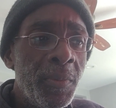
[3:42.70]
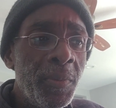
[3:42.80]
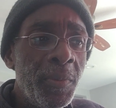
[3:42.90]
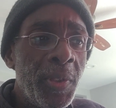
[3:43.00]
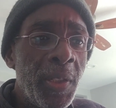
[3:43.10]

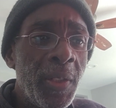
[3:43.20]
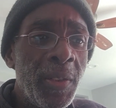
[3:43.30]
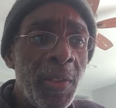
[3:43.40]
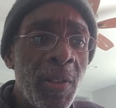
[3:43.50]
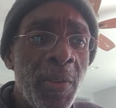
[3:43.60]

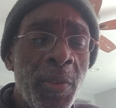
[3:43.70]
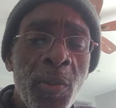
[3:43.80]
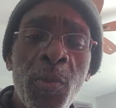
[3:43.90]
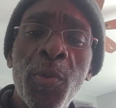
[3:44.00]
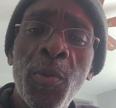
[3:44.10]
There are
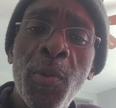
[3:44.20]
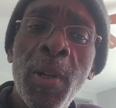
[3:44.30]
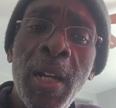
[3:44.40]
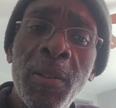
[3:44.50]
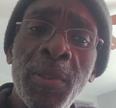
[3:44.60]
those who
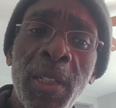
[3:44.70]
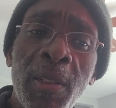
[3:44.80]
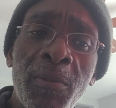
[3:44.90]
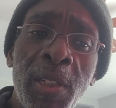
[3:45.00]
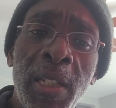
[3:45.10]
are out there
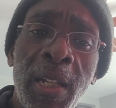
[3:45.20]
really